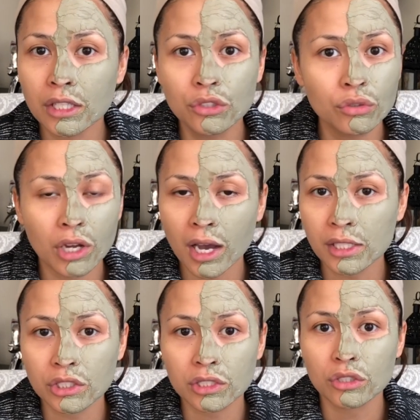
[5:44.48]
Do
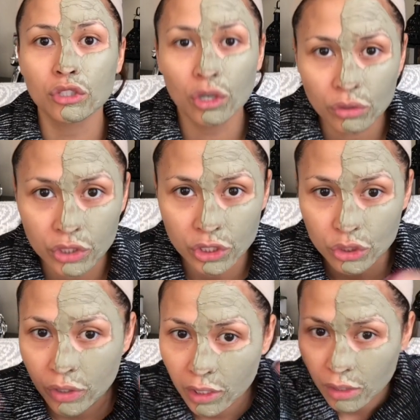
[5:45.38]
not just go to your
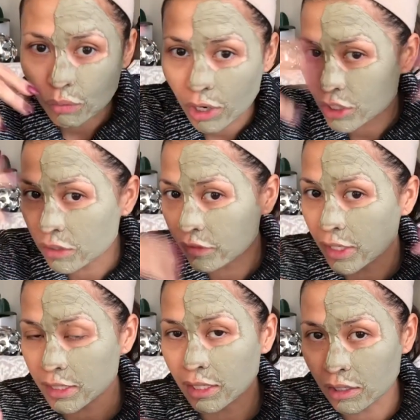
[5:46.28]
drain and wash your
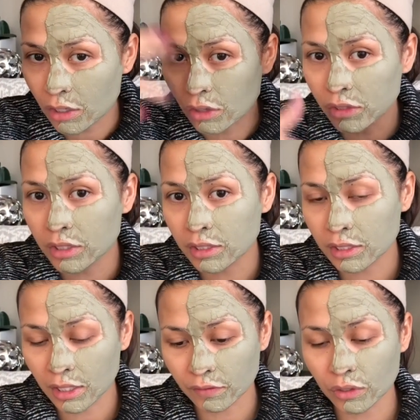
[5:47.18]
face and let all this
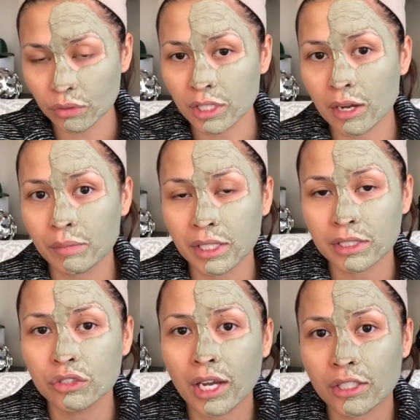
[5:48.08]
stuff go down,
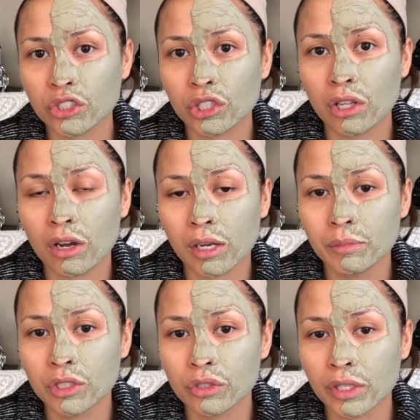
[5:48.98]
because you can actually clog
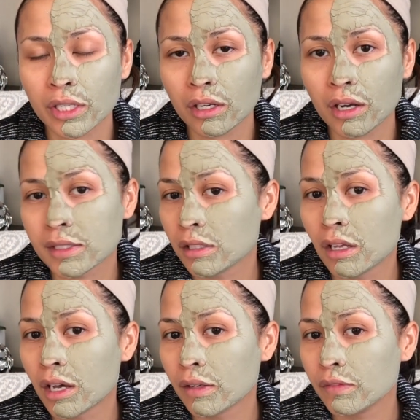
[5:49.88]
up your drain and cause a
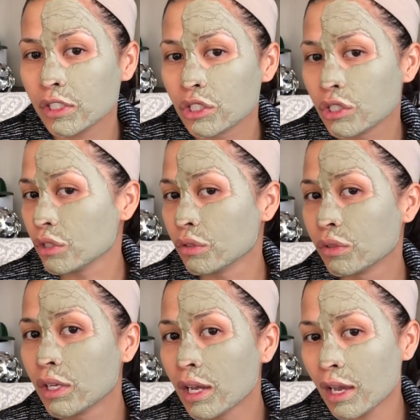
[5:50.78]
lot of issue.
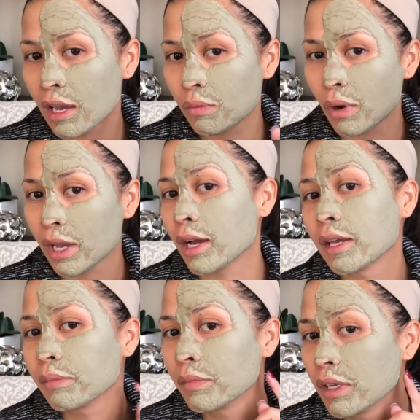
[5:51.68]

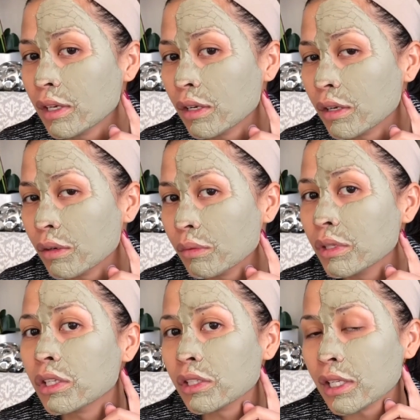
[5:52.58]
FYI,
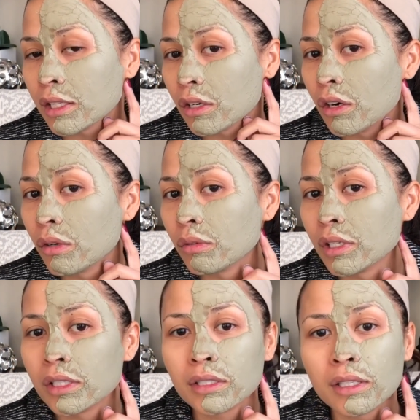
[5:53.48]
we learned that the hard
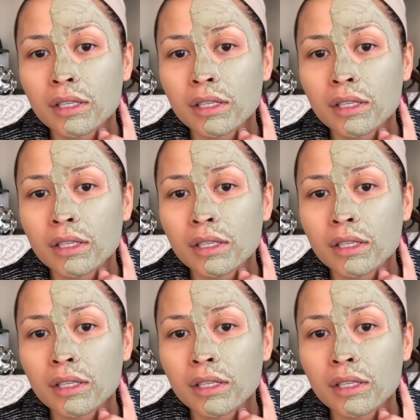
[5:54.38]
way.